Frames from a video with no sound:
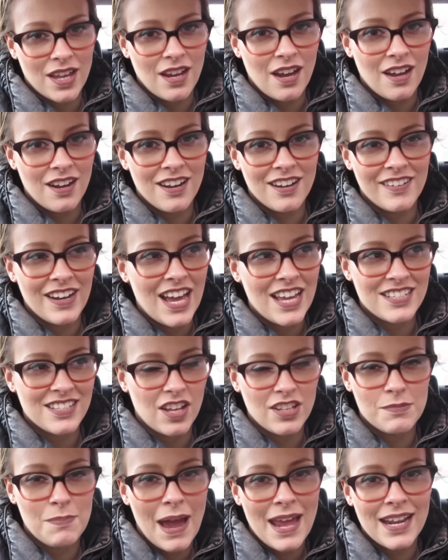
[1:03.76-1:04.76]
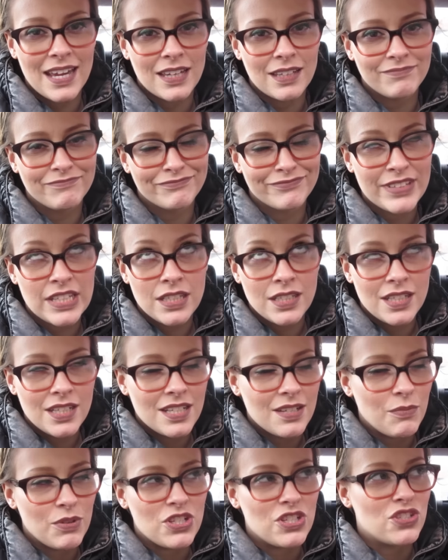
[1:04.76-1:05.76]
I kind of like start to panic,
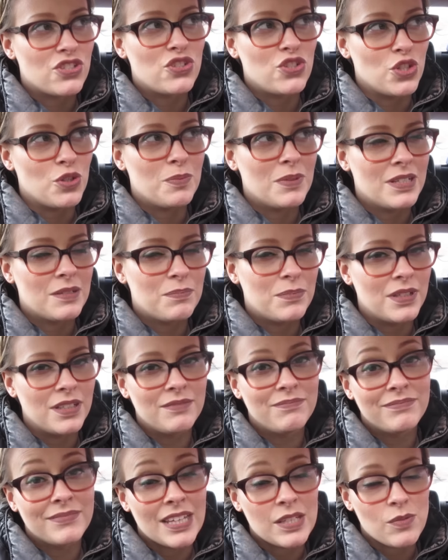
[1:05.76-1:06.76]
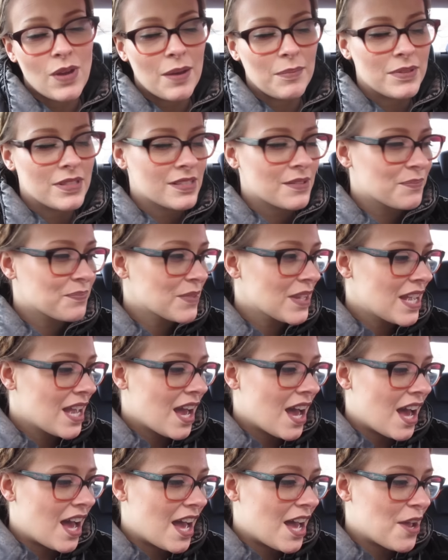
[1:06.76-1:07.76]
which is stupid, but that's what happens.
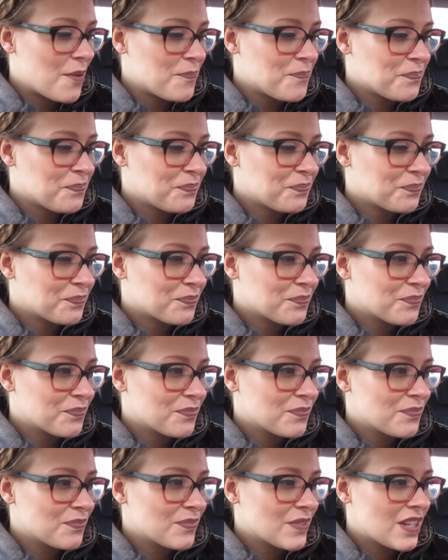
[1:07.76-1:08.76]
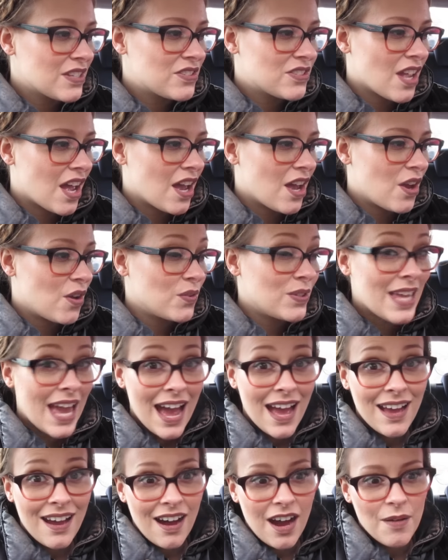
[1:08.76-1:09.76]
Um, so
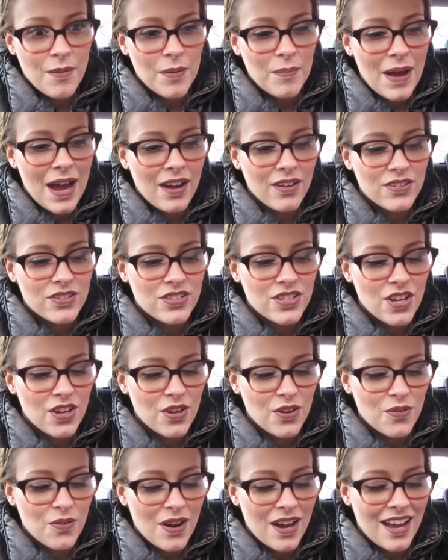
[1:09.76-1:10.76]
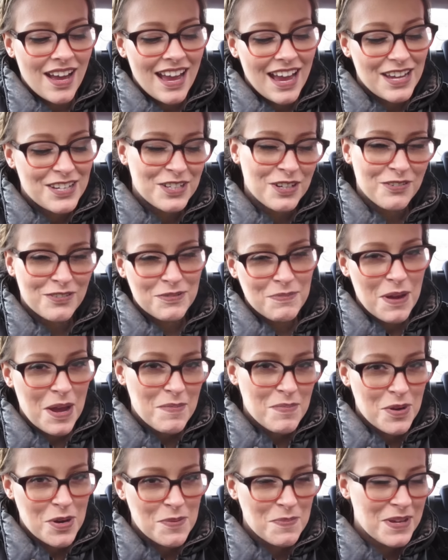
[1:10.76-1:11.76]
yeah, I'm about to uh, head off to my
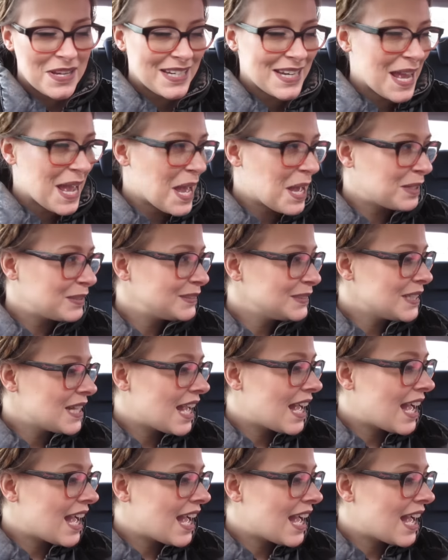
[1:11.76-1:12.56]
appointment now